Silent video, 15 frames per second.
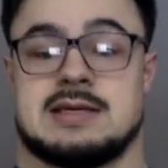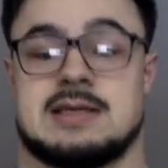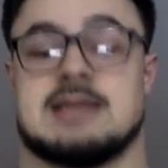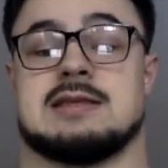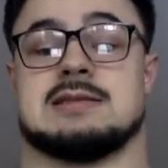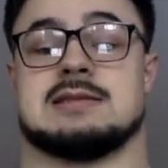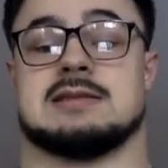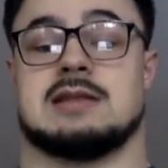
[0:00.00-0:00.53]
and
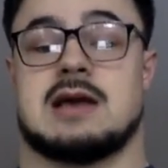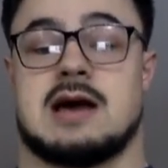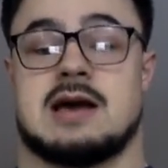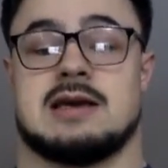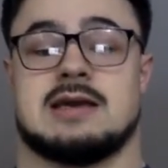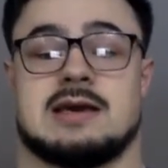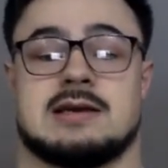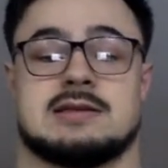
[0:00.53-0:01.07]
this
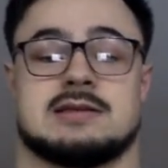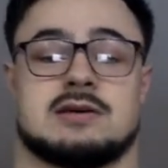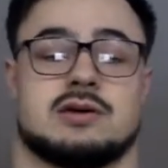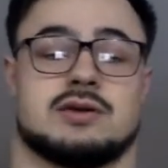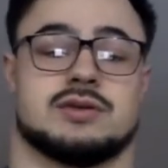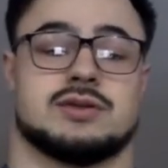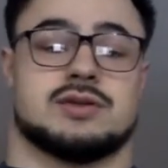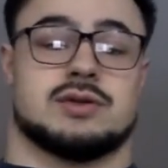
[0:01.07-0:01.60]
ligand
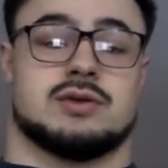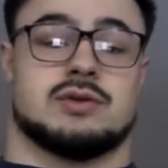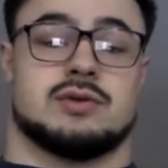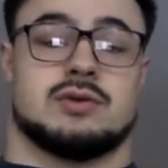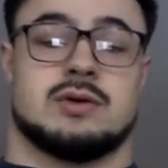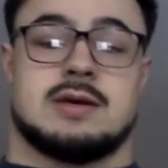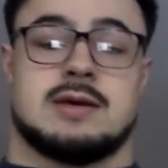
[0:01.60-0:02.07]
also